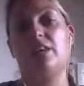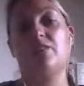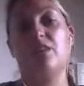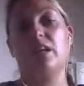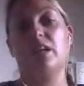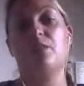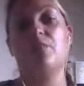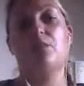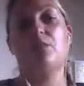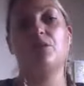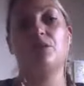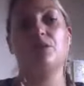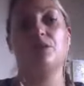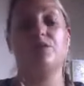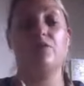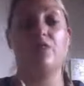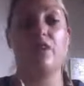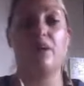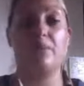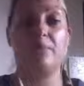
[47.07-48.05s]
really important
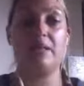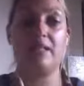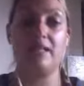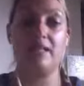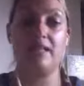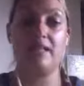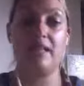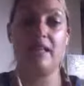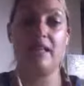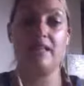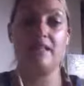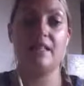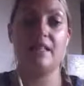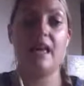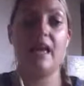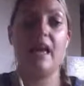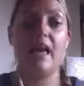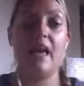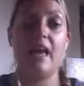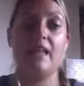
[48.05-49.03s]
for our businesses.
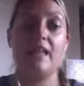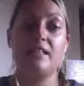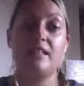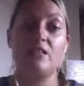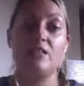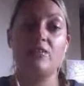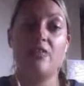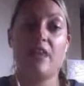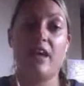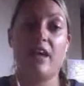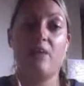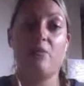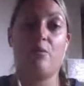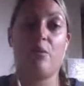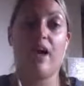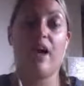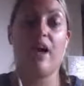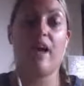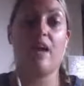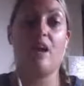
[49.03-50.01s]
It's a great
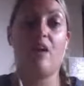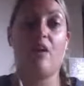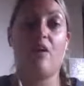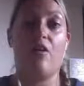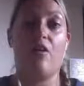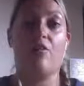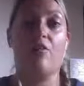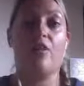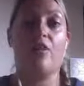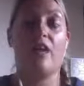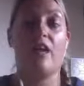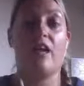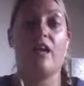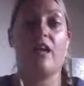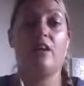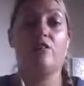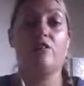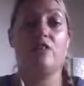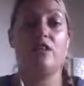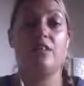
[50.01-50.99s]
way of
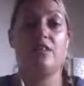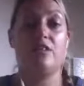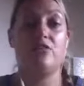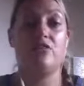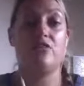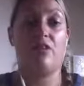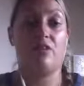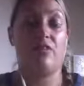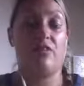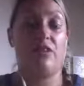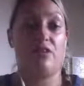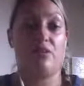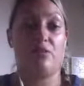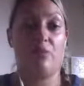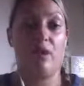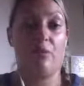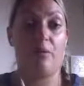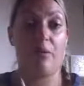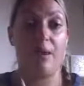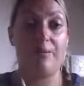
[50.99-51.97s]
increasing traffic to
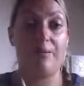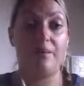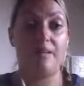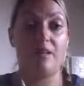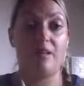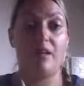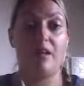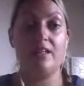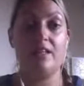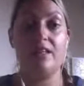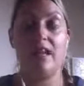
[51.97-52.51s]
our website